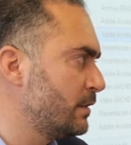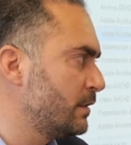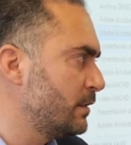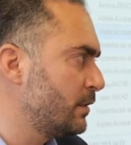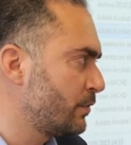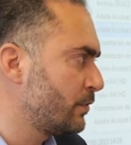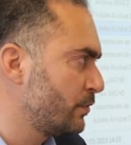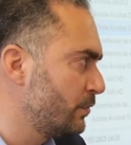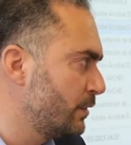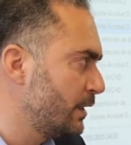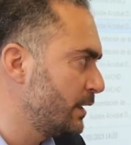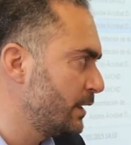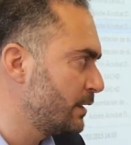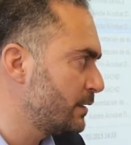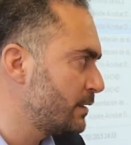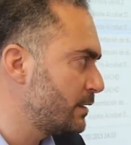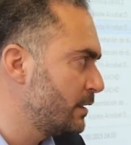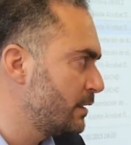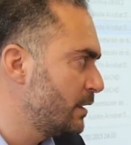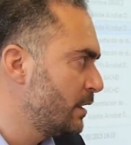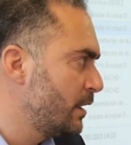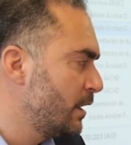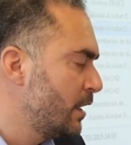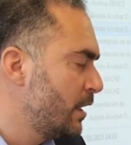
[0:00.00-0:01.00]
rulings,
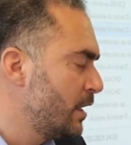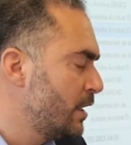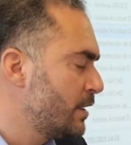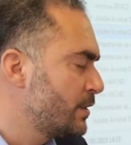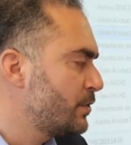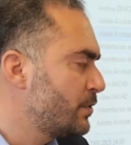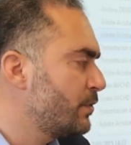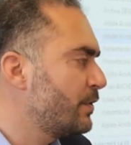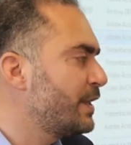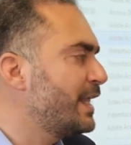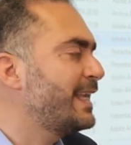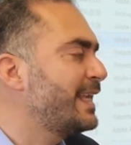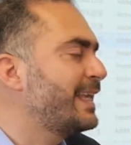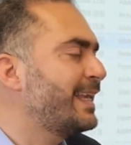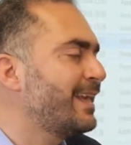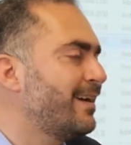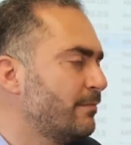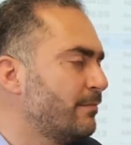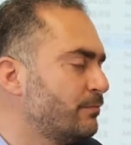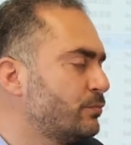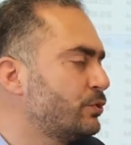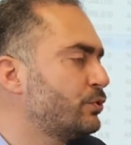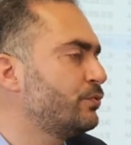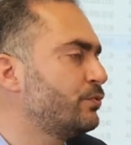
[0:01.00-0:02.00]
so they
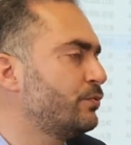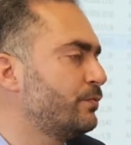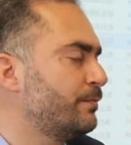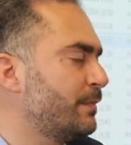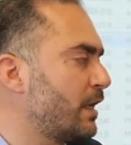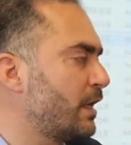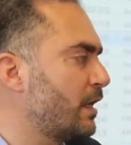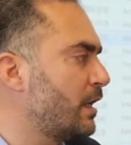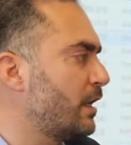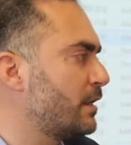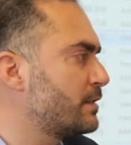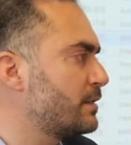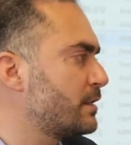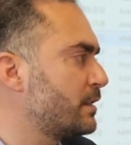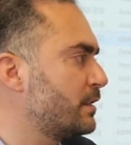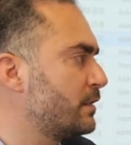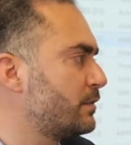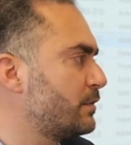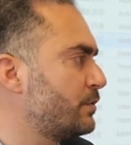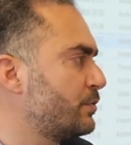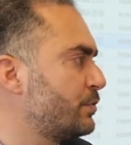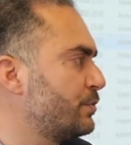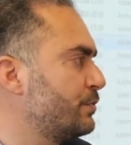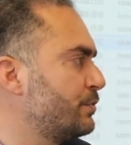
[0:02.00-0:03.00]
come to
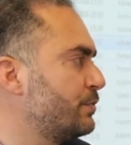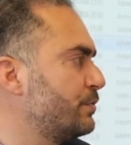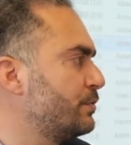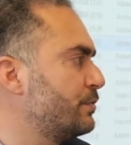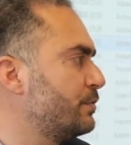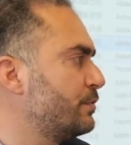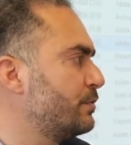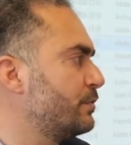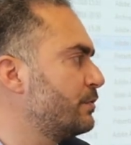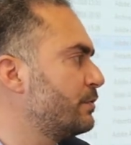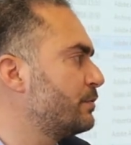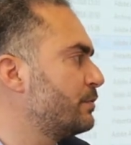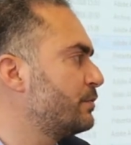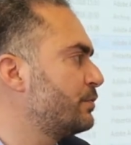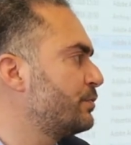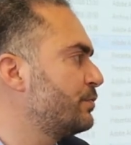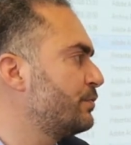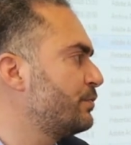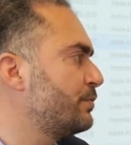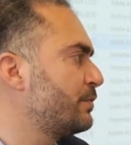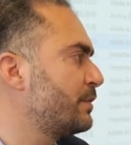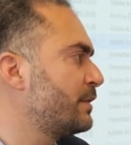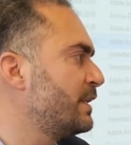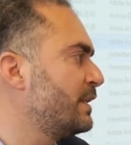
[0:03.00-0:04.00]
maqasid
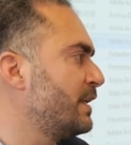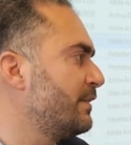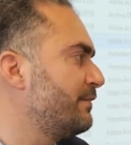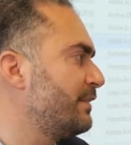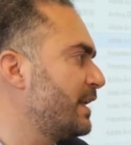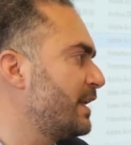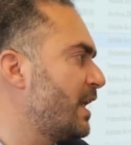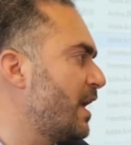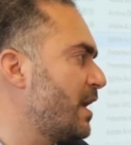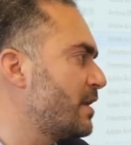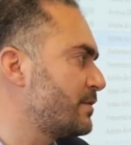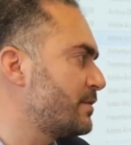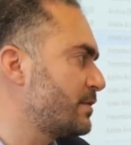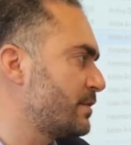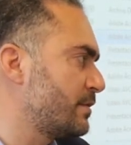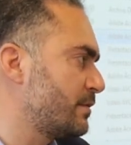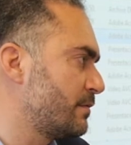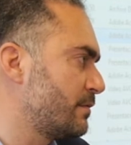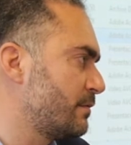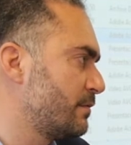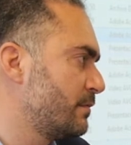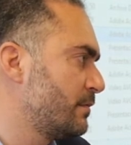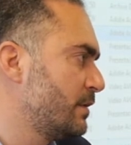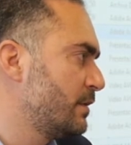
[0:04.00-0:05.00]
to give an answer.
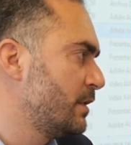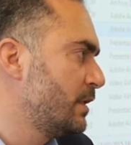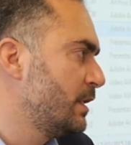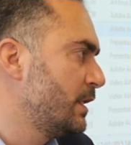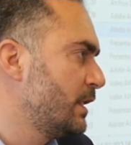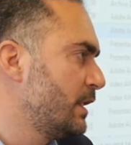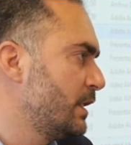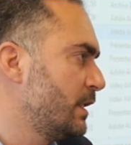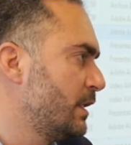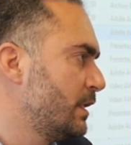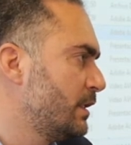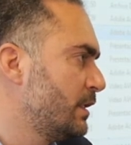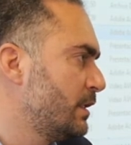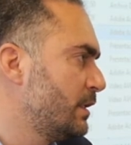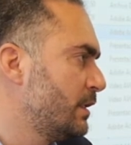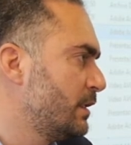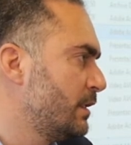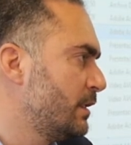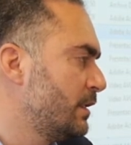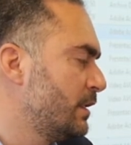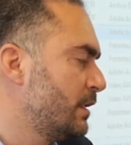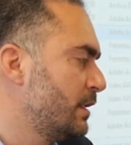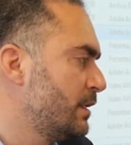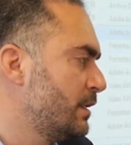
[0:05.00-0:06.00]

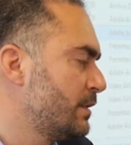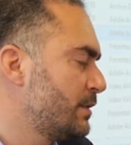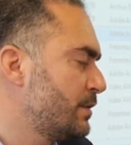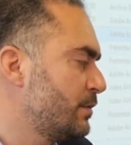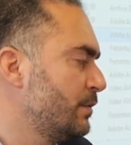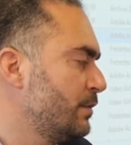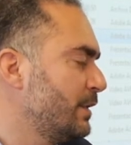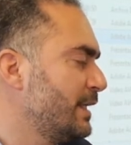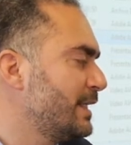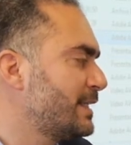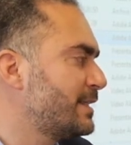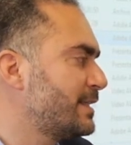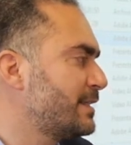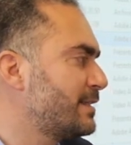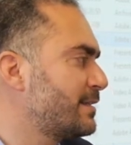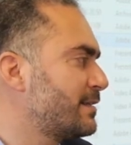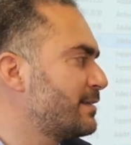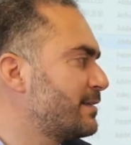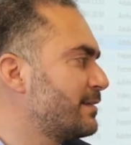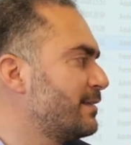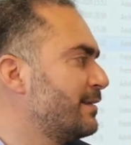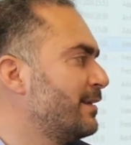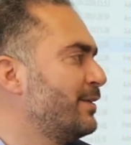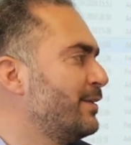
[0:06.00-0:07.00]
So
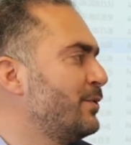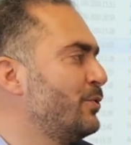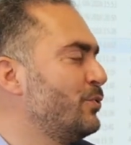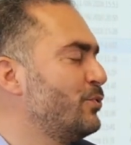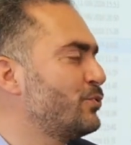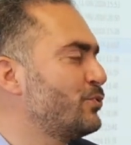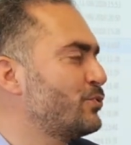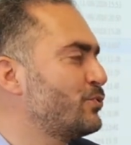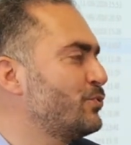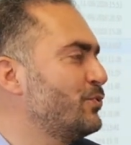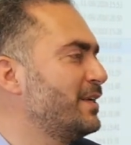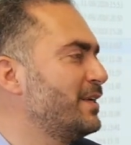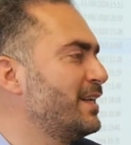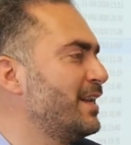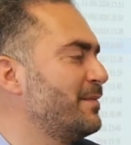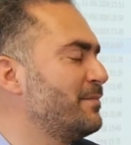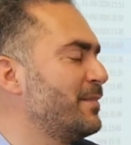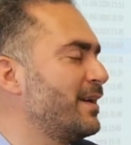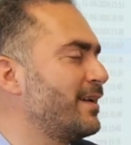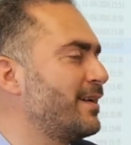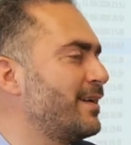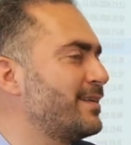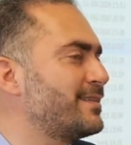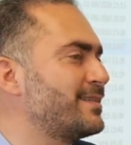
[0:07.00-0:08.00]
it's luju' ila
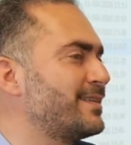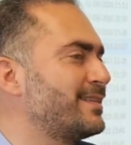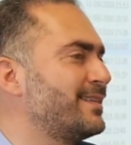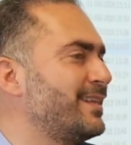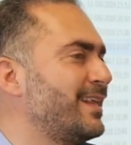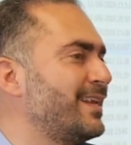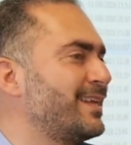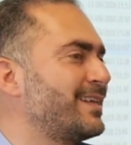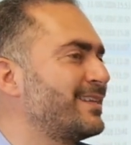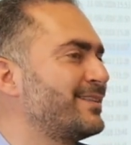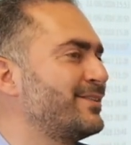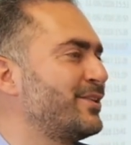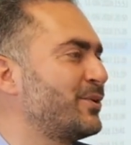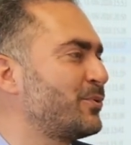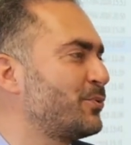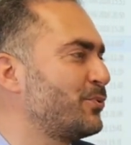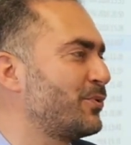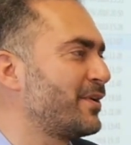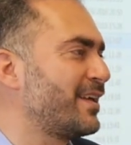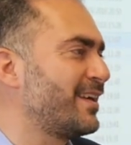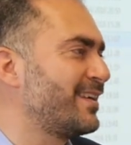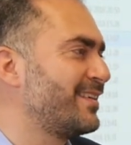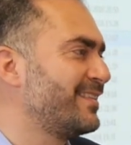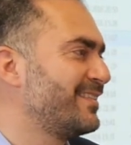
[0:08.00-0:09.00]
al-maqasid like
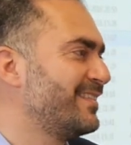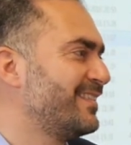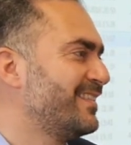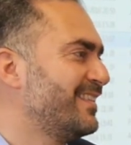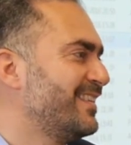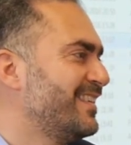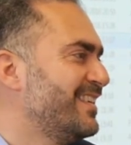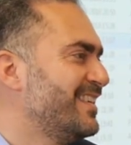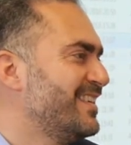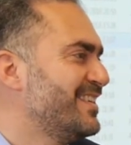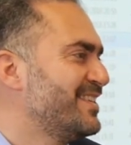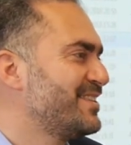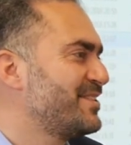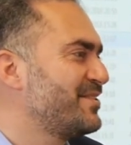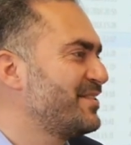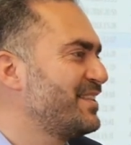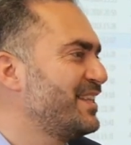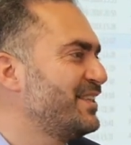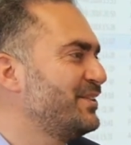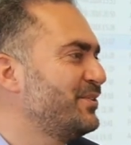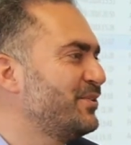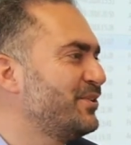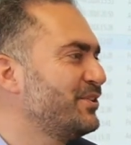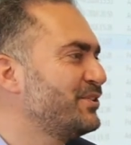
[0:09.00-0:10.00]
darura. So
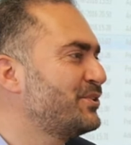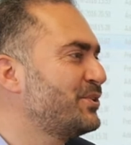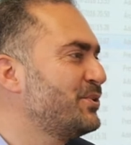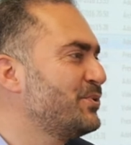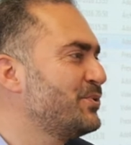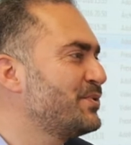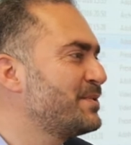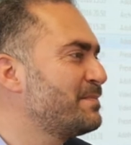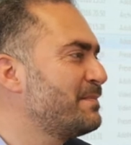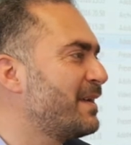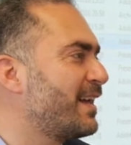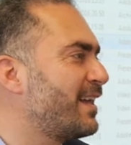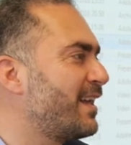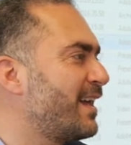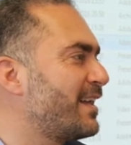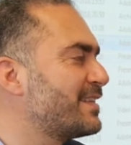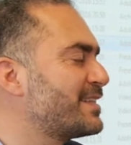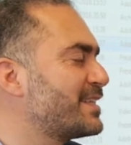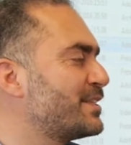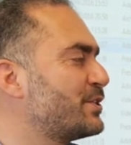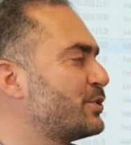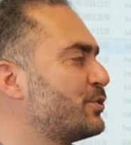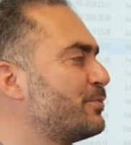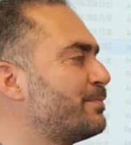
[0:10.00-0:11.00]
they don't use
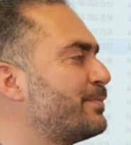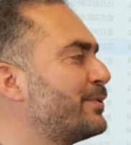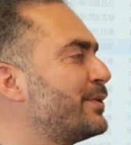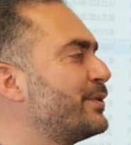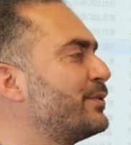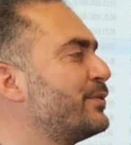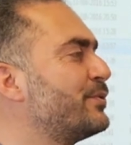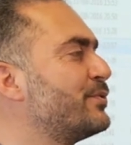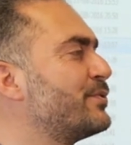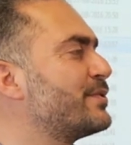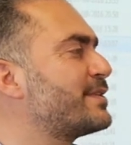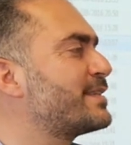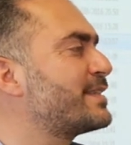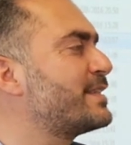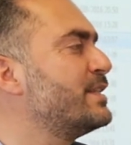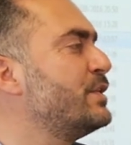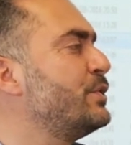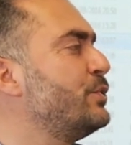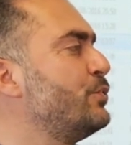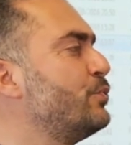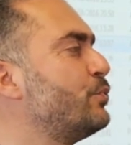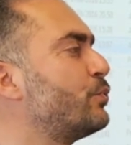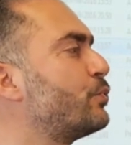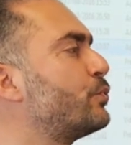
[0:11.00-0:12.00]
maqasid to produce
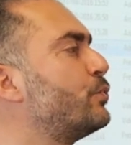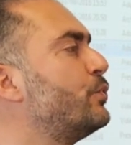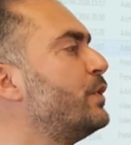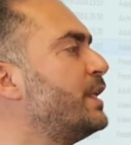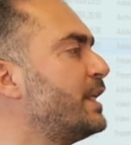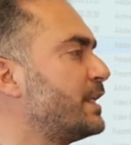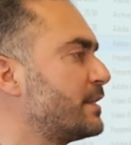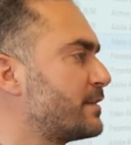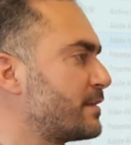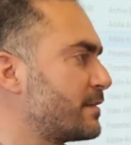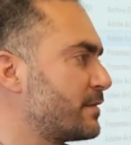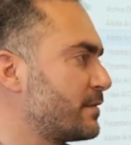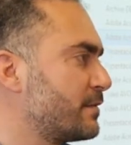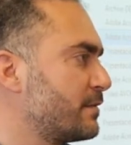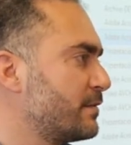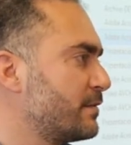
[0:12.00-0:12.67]
new rulings.